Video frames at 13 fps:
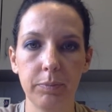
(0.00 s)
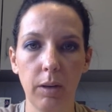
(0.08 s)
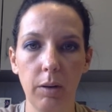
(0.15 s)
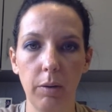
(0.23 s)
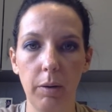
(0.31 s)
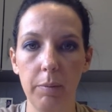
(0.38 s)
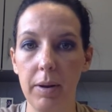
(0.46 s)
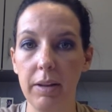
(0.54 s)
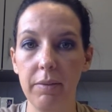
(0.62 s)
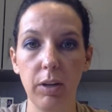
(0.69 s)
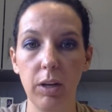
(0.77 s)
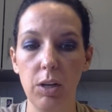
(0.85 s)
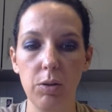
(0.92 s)
I'm not
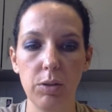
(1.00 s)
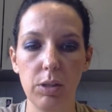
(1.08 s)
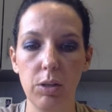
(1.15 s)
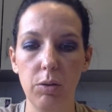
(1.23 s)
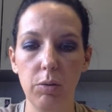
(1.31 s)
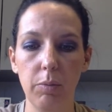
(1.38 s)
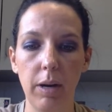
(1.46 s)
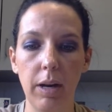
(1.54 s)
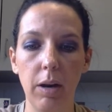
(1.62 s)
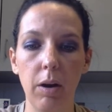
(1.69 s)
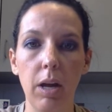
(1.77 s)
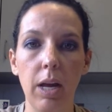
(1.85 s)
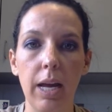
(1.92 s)
even going to use the nous right now.
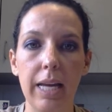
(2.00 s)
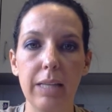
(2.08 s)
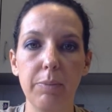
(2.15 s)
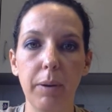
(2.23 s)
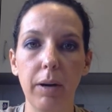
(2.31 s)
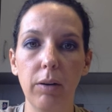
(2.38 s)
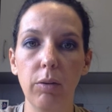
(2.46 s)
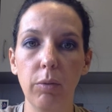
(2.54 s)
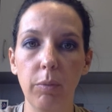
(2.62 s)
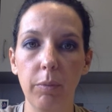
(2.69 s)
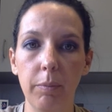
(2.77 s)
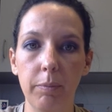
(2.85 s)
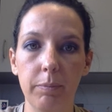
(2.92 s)
It's parlons.
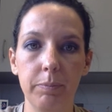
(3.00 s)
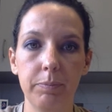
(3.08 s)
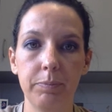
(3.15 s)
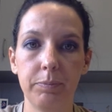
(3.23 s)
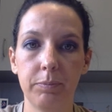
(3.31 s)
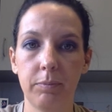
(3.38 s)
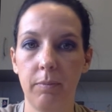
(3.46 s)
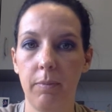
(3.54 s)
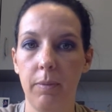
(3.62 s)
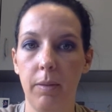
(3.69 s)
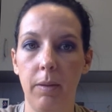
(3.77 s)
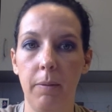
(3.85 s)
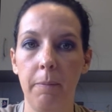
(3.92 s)

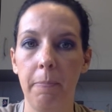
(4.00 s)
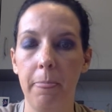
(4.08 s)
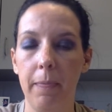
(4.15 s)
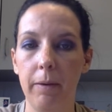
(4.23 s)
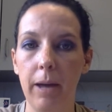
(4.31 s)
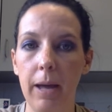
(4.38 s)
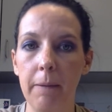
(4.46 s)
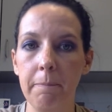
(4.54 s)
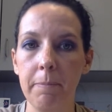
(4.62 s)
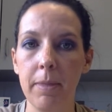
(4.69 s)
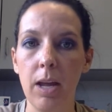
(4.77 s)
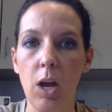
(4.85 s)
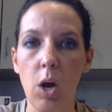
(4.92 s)
Okay?
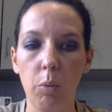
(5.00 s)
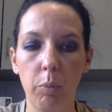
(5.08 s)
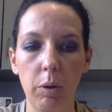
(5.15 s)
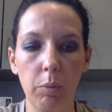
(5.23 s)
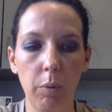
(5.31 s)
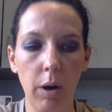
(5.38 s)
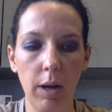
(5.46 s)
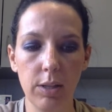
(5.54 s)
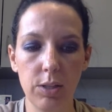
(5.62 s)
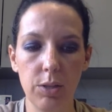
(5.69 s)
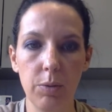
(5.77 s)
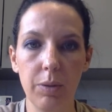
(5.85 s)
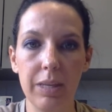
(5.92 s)
We want
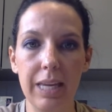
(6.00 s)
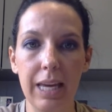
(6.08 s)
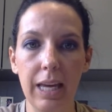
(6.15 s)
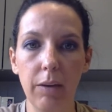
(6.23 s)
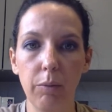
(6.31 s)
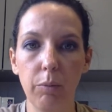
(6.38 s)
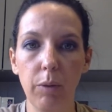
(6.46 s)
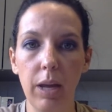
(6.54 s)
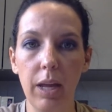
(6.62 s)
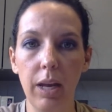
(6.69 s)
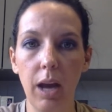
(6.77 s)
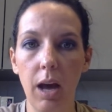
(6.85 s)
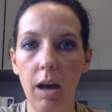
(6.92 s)
to get
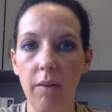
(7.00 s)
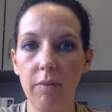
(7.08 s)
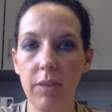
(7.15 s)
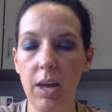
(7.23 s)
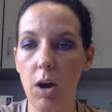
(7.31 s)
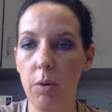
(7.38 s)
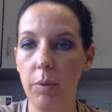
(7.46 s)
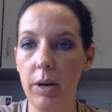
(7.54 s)
rid of the O and